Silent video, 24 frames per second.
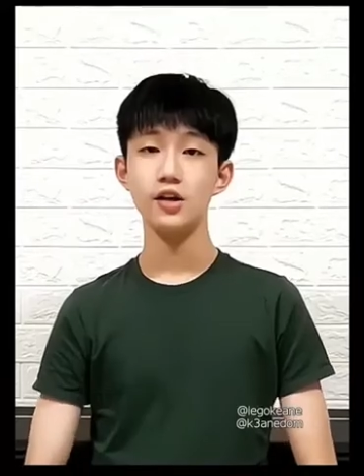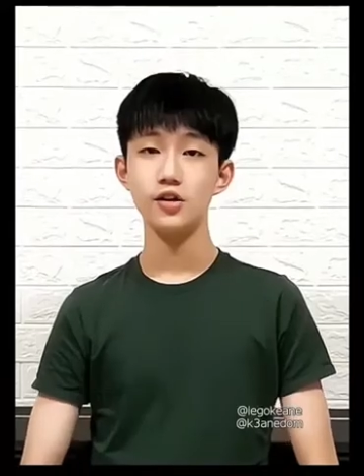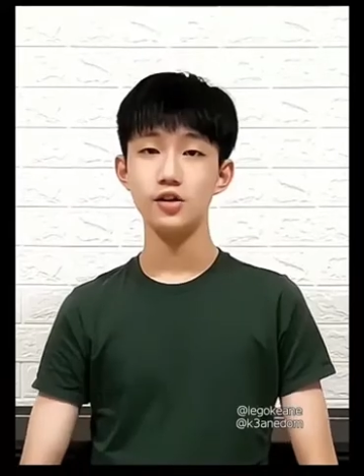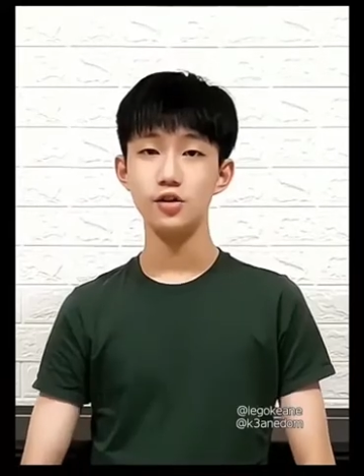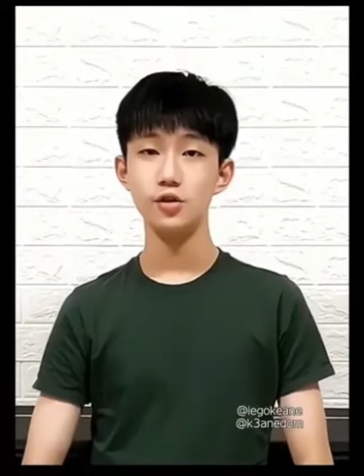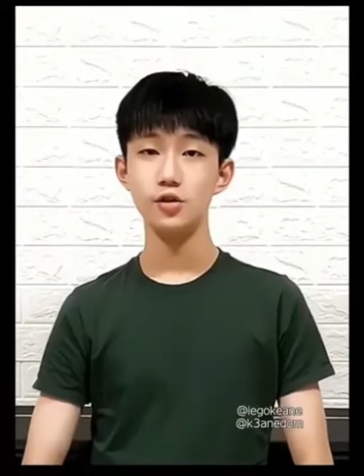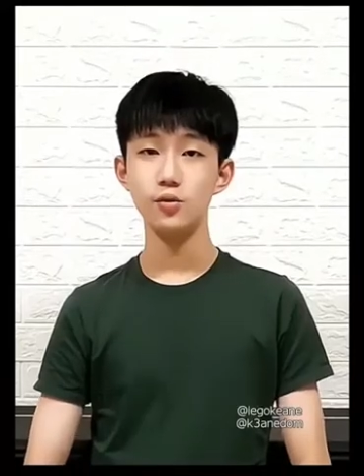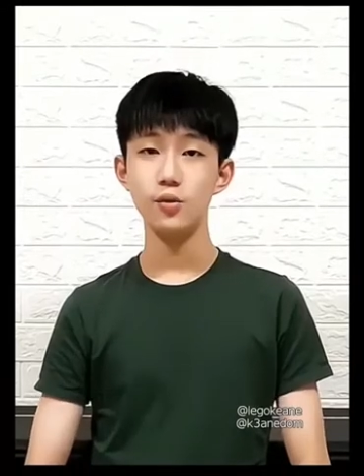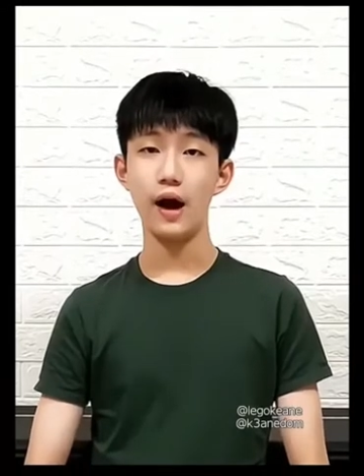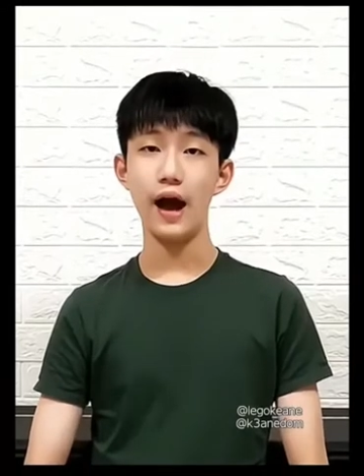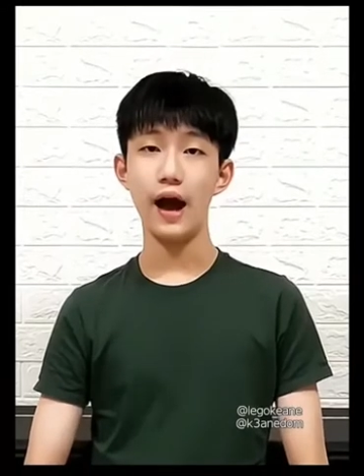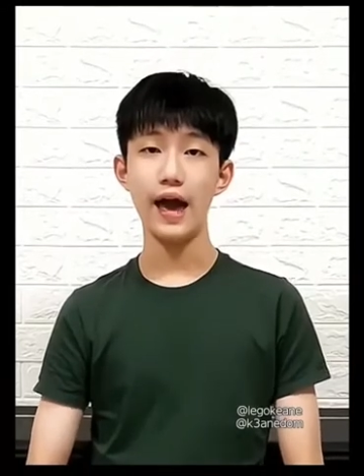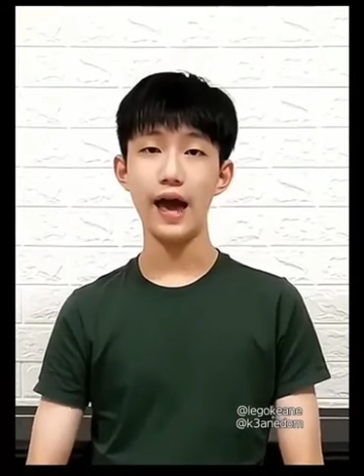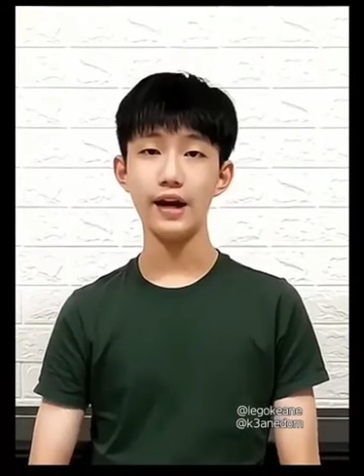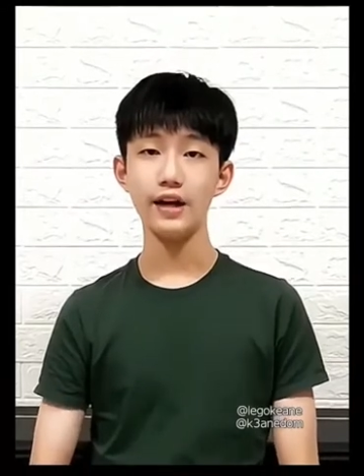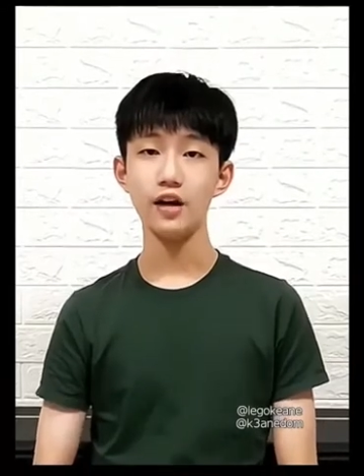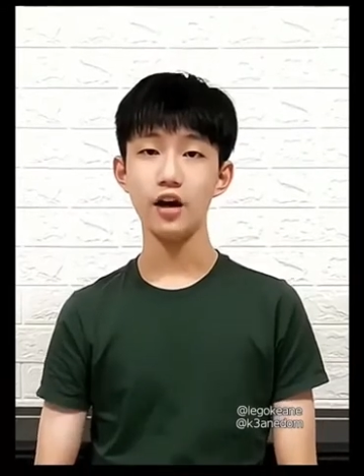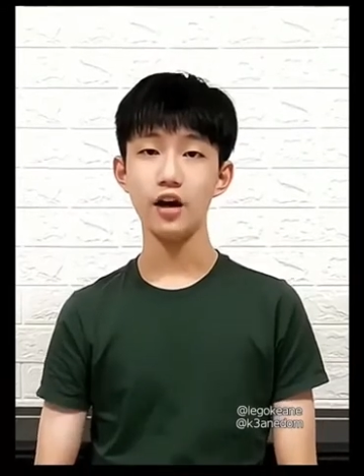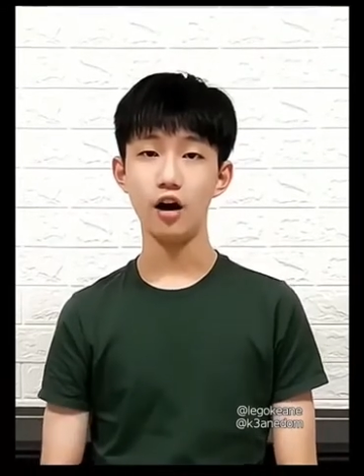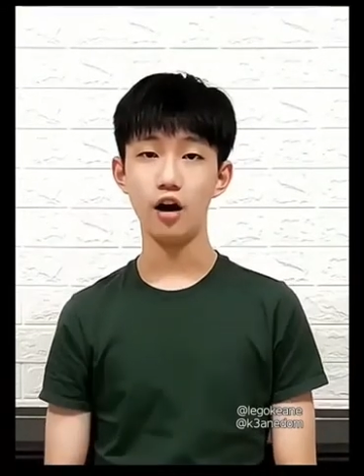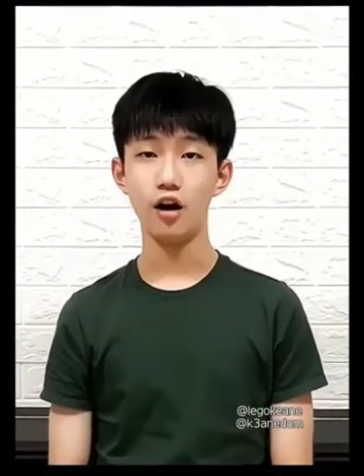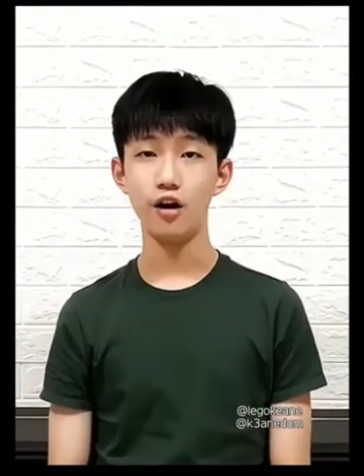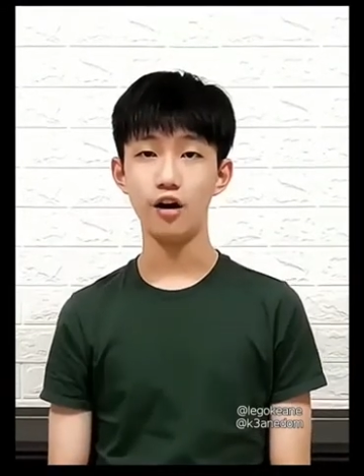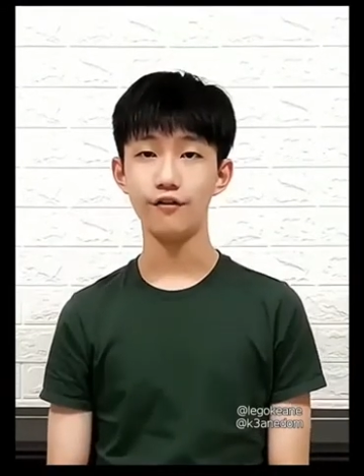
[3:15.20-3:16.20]
To
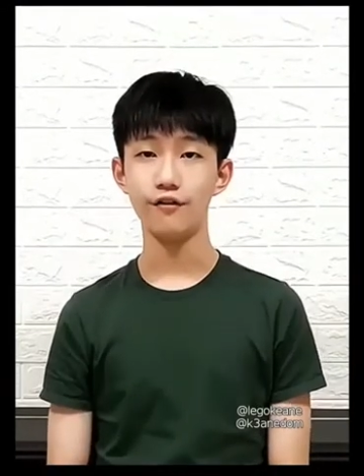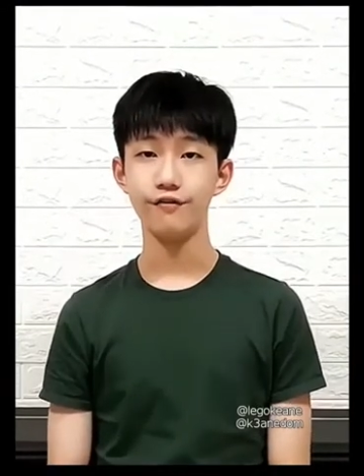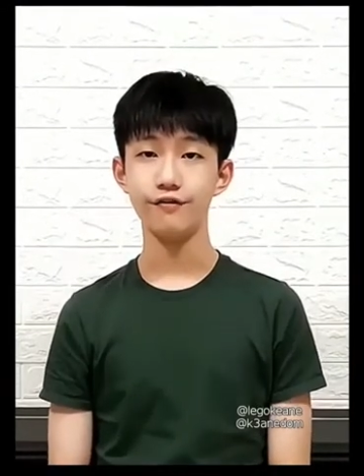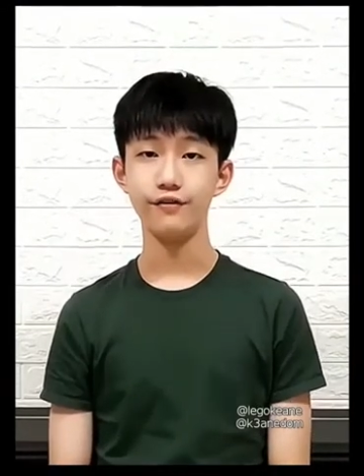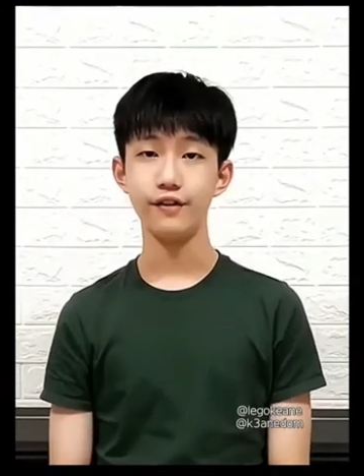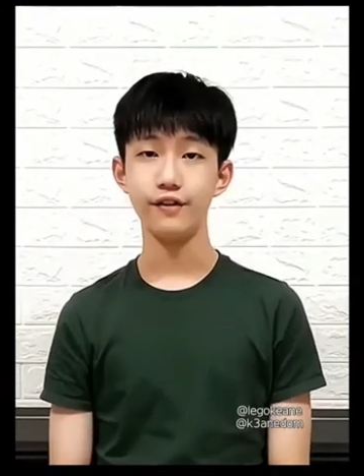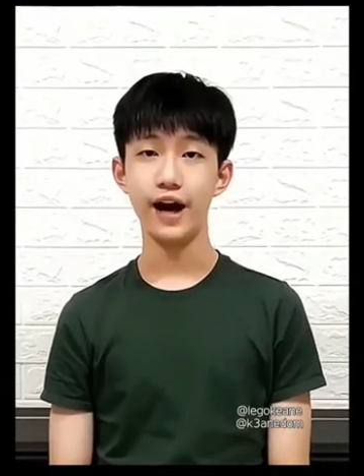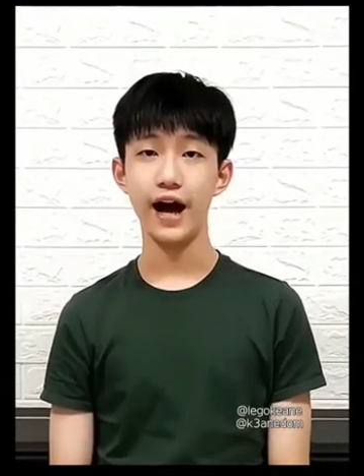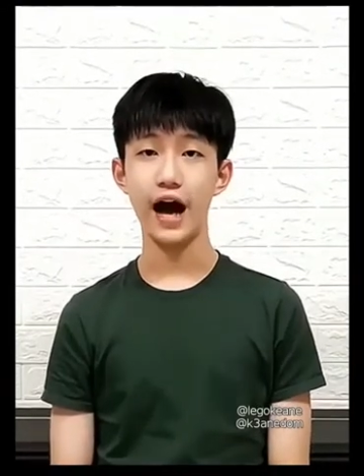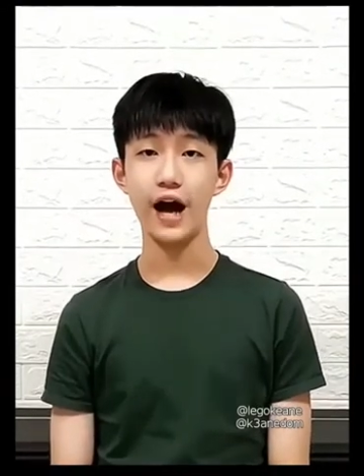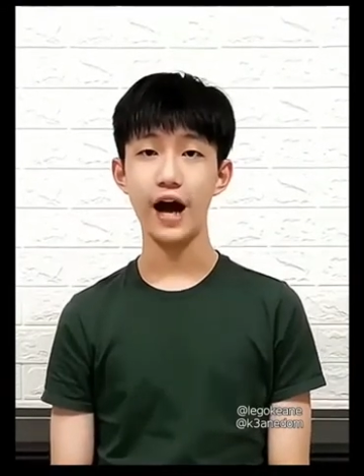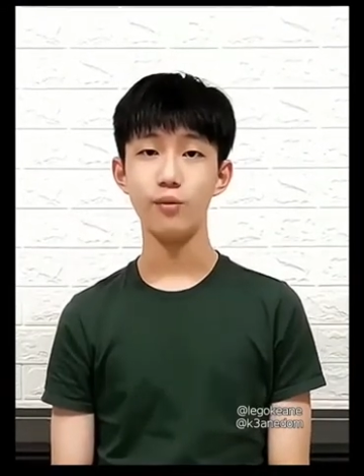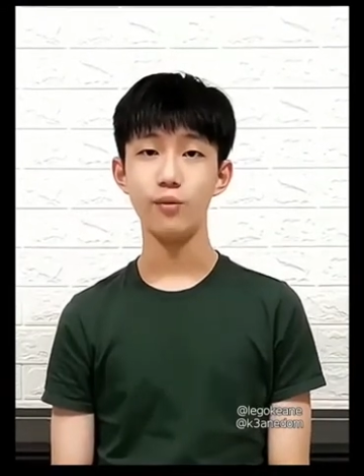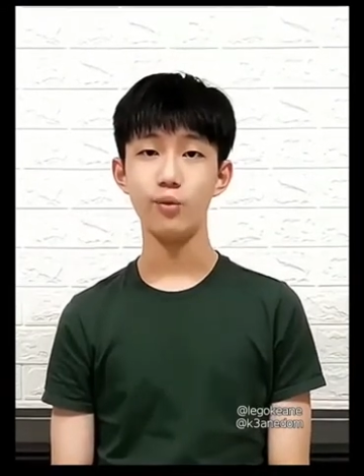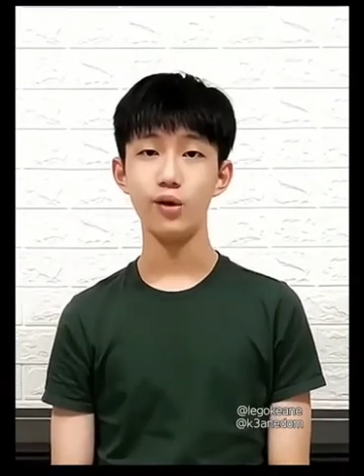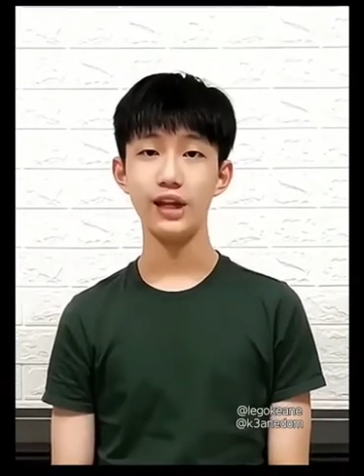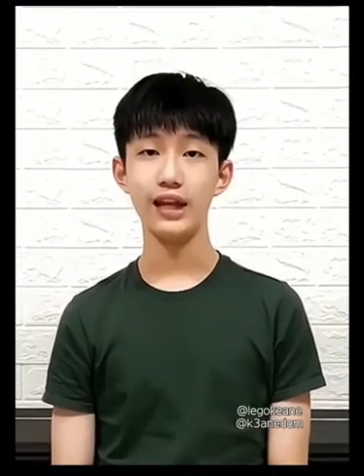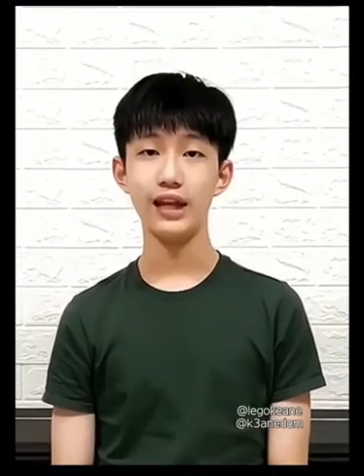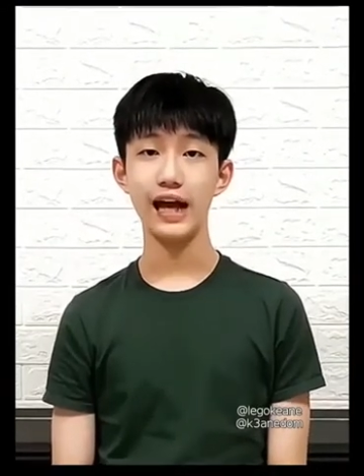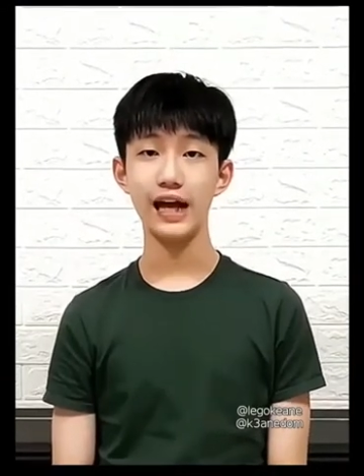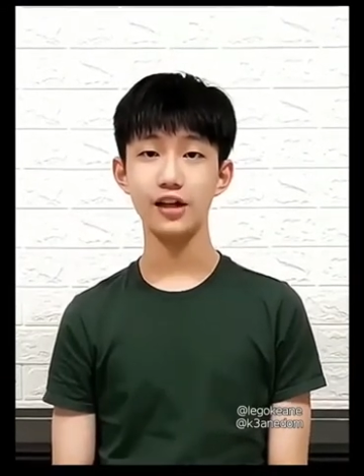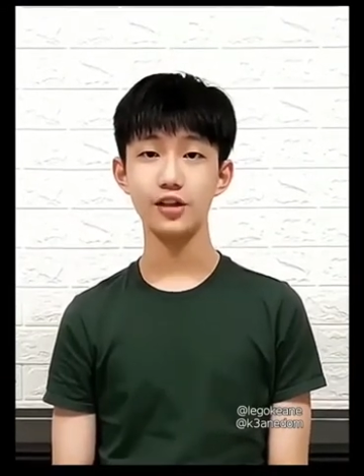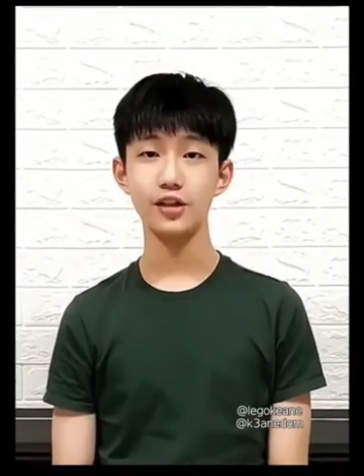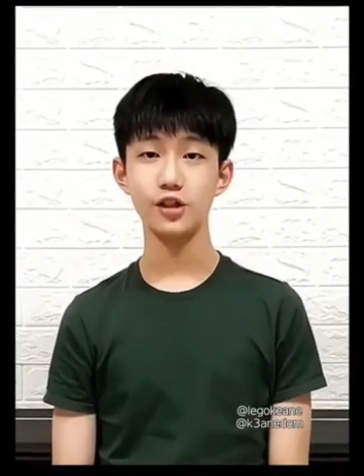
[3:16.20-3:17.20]
end off, I would
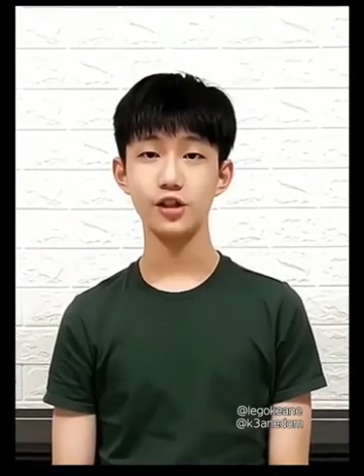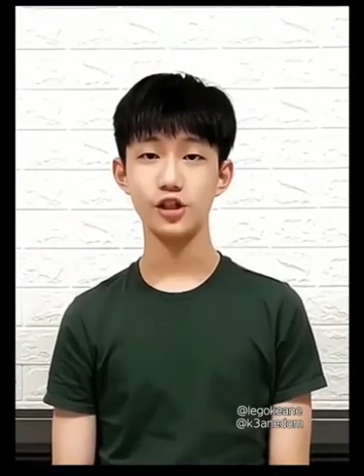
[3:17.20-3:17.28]
like